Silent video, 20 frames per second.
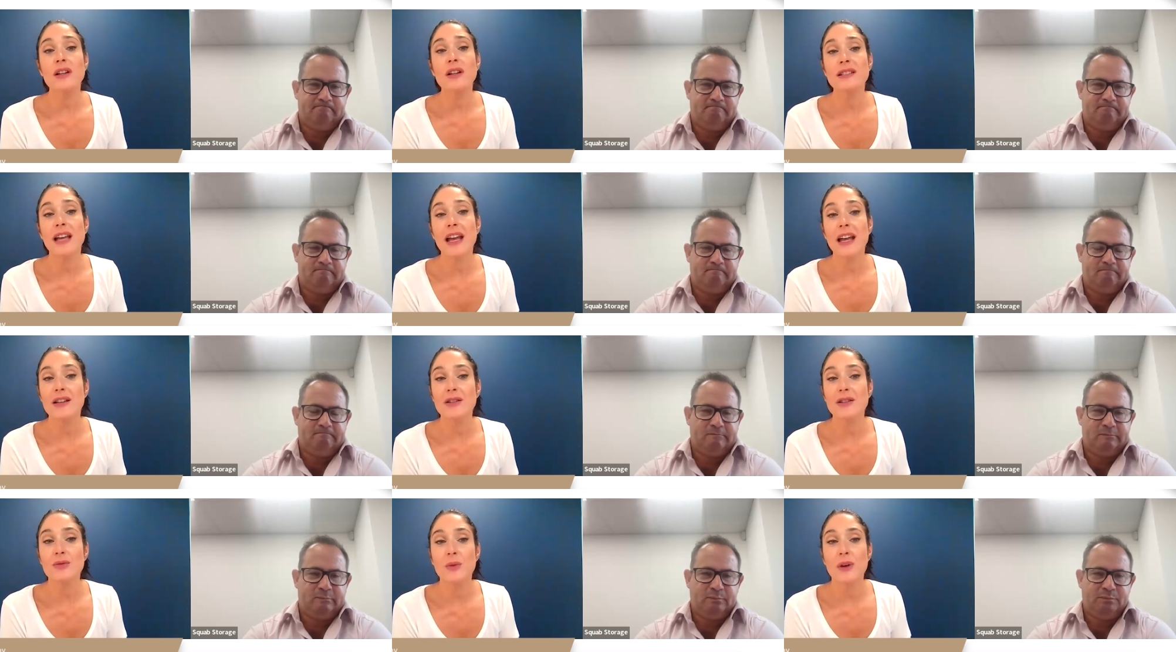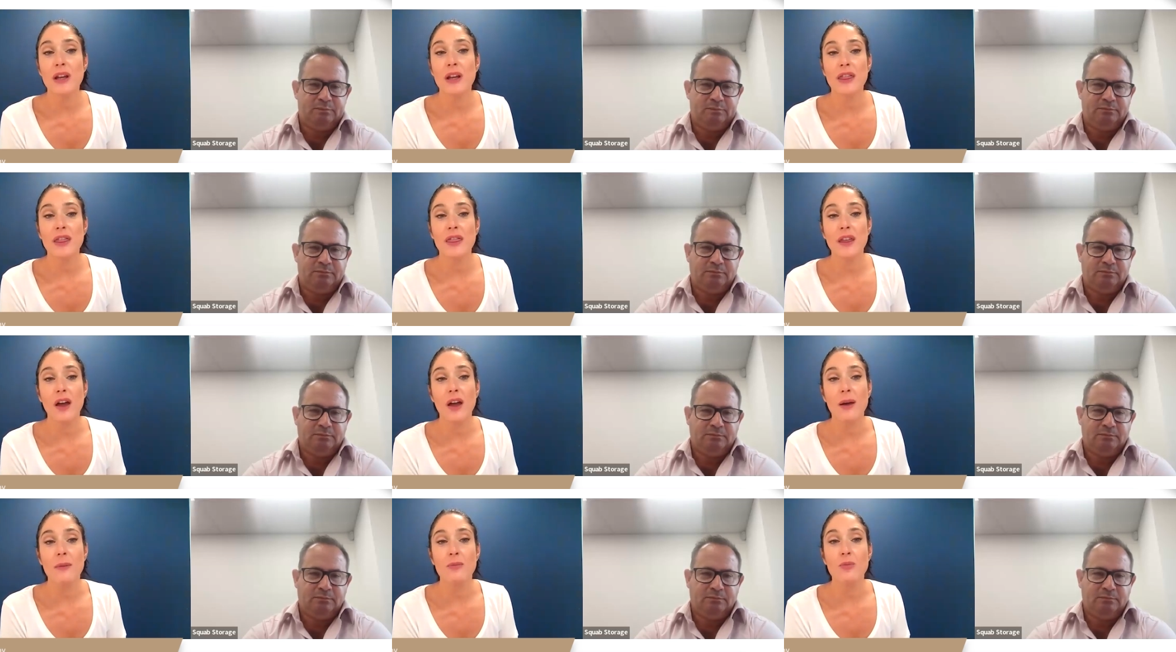Speaker 1: like to end with
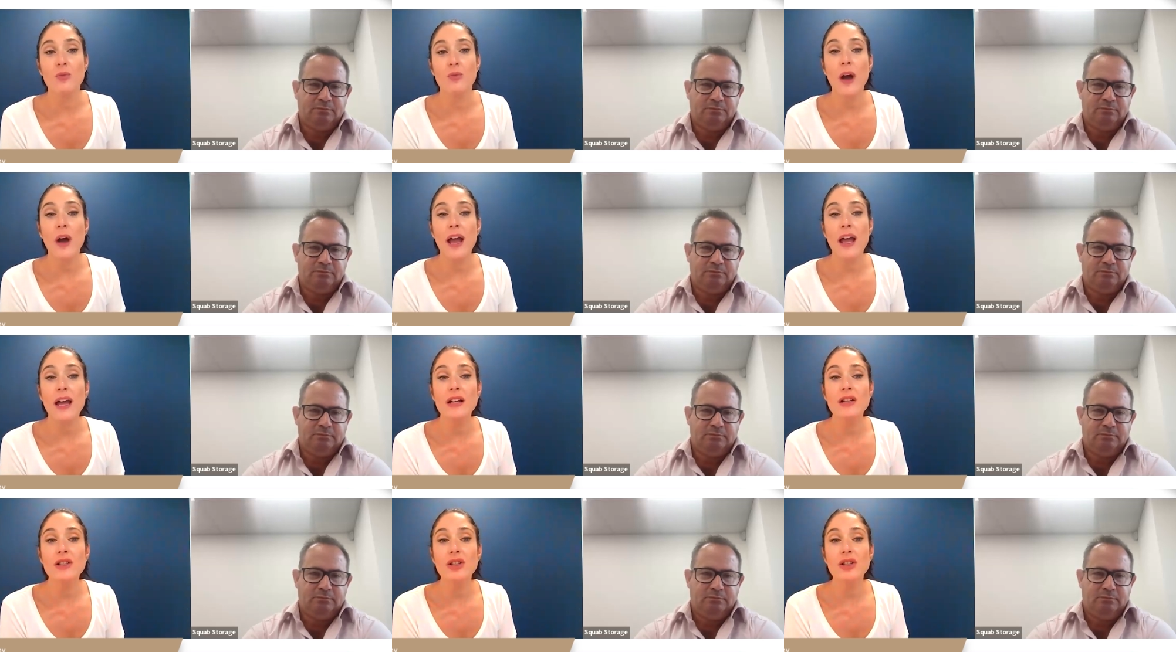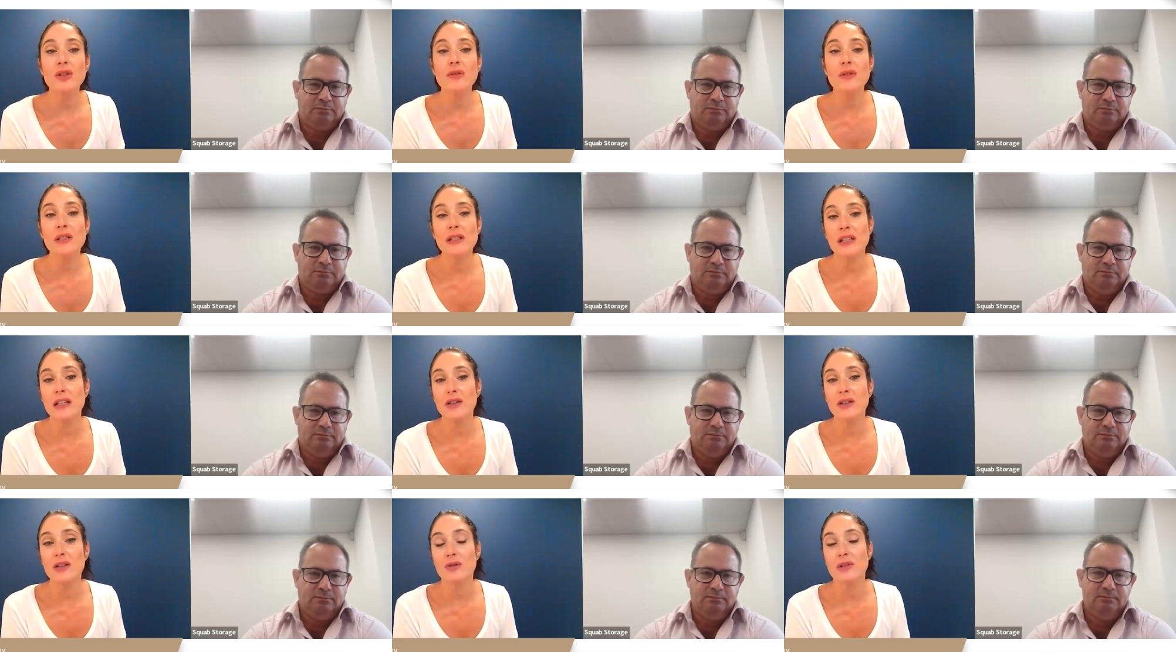um, where do you
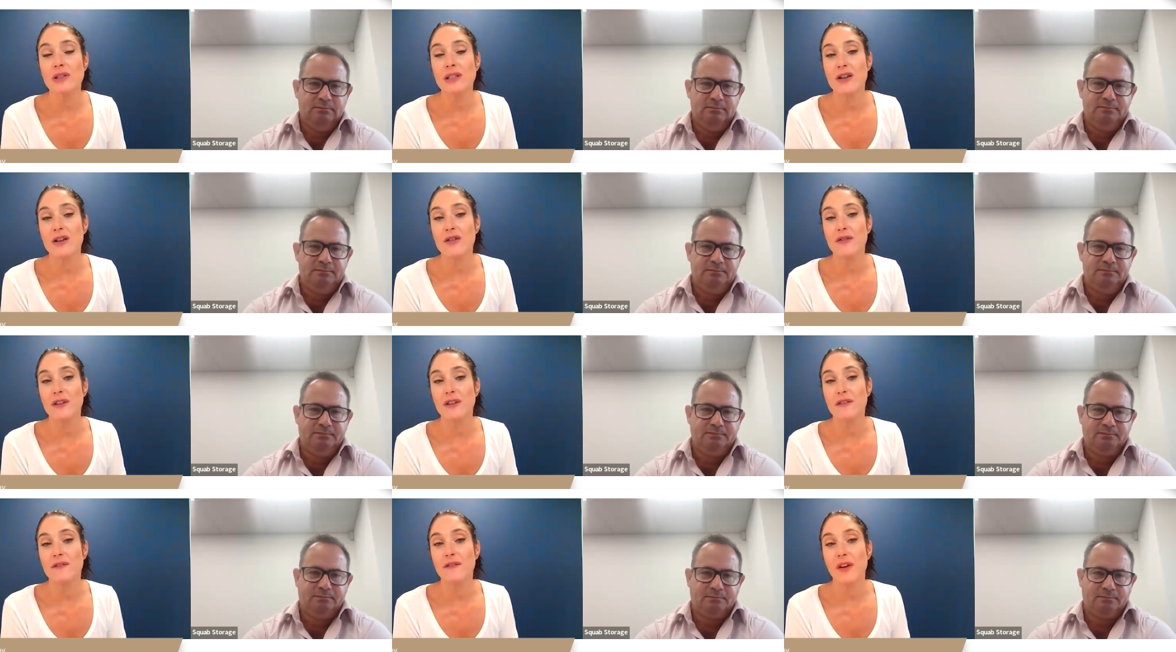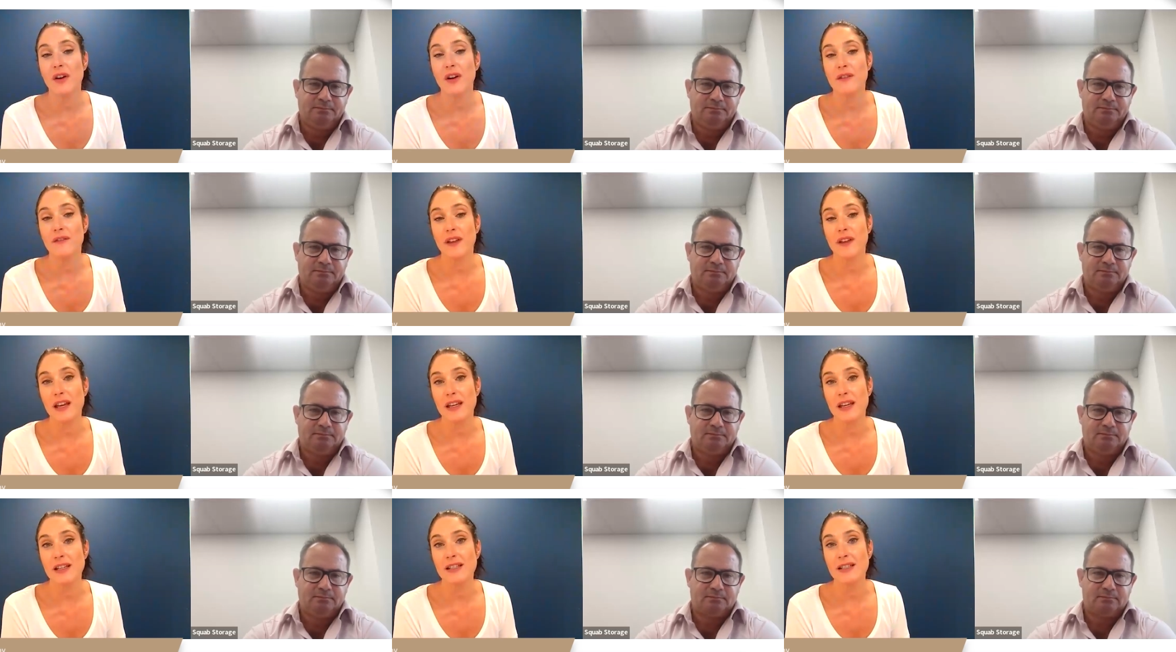see yourself in five
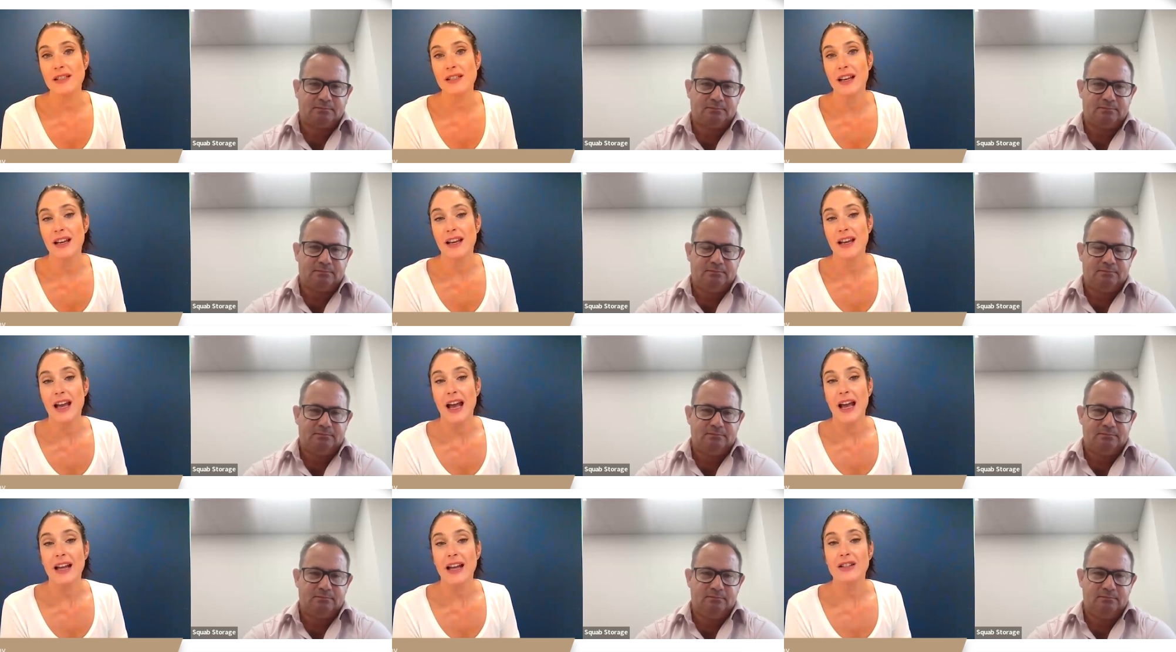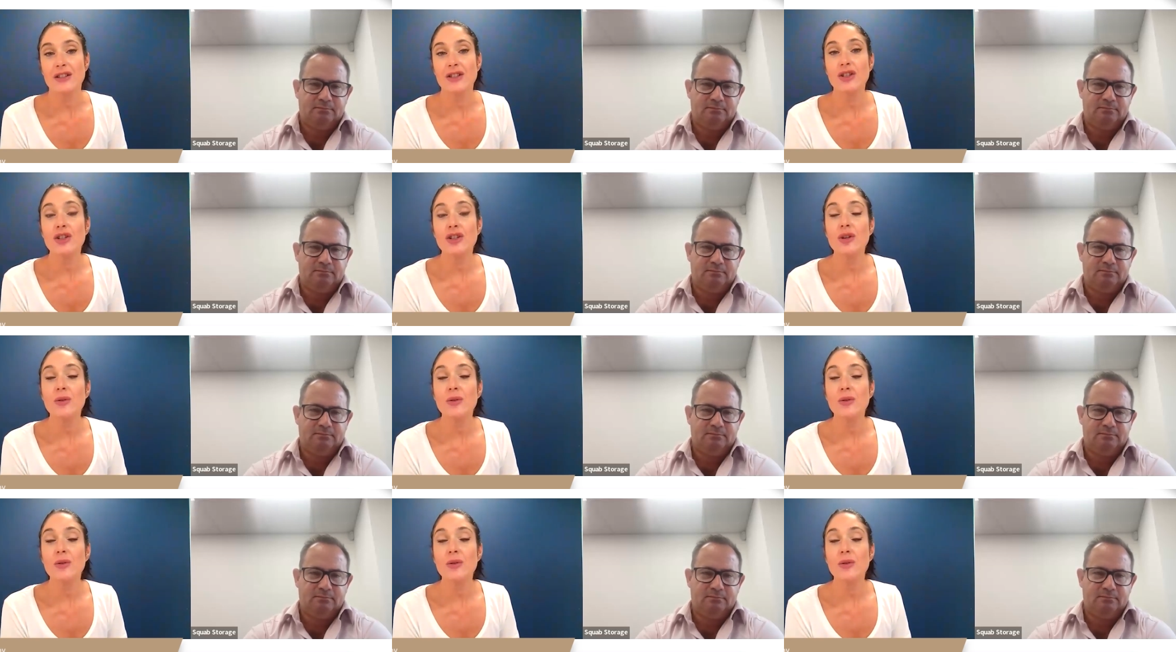years? And do